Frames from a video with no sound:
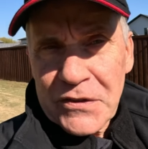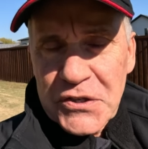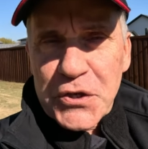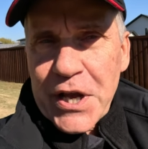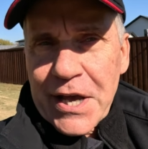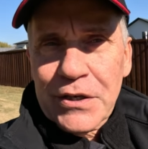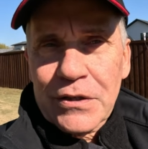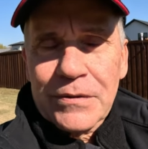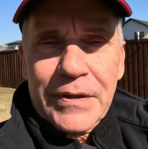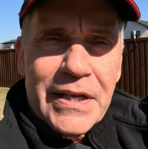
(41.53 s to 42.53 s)
This
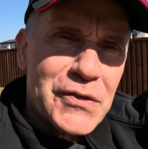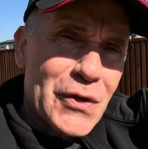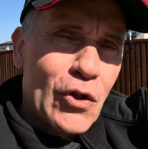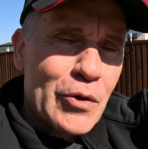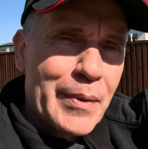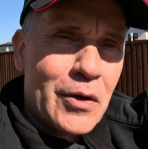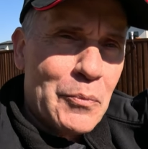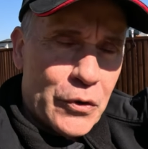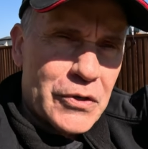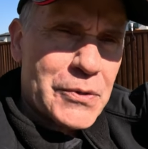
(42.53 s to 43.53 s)
channel is all about
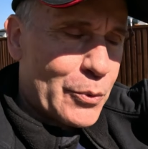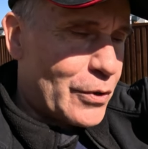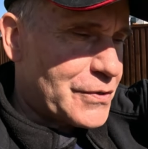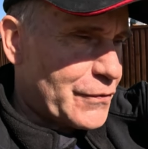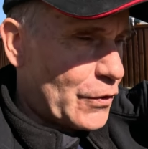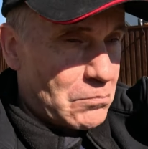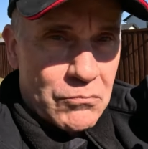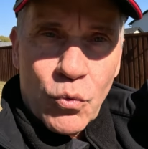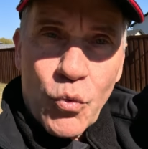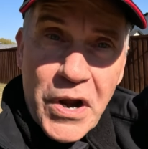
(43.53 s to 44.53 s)
motorsports, from
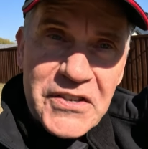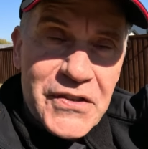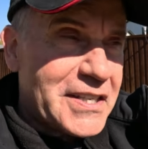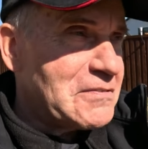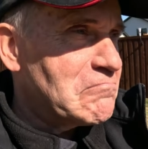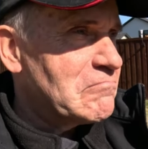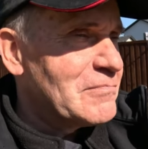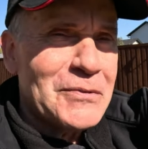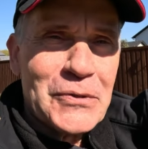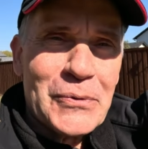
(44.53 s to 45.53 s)
racing
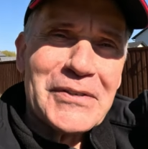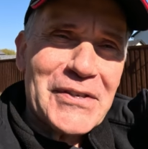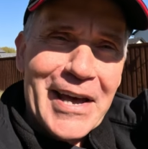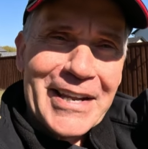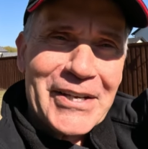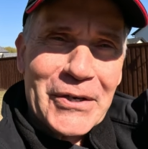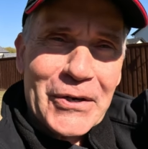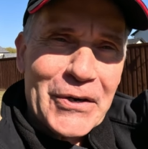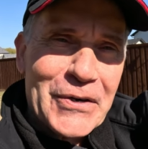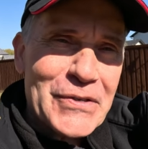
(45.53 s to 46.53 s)
to exotic
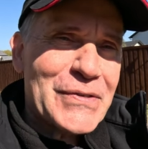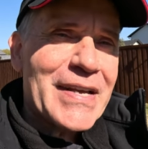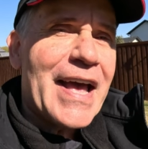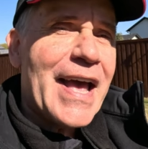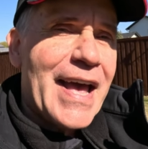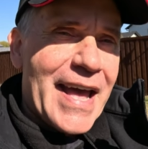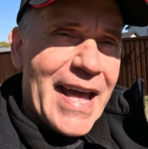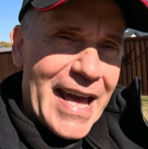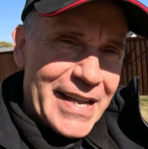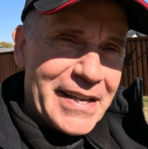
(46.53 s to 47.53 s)
cars
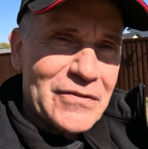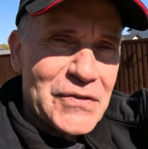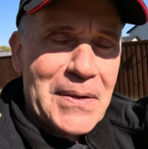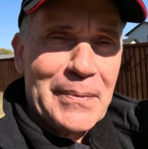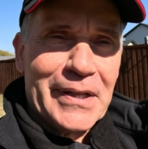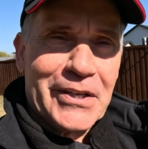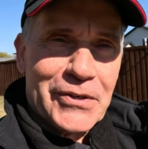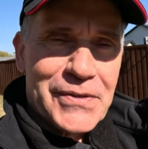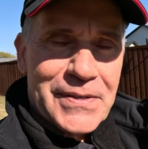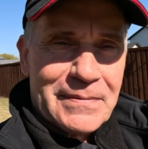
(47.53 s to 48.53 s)
and even
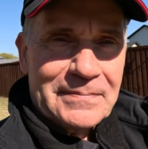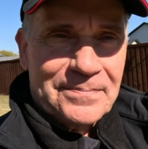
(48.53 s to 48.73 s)
simulators.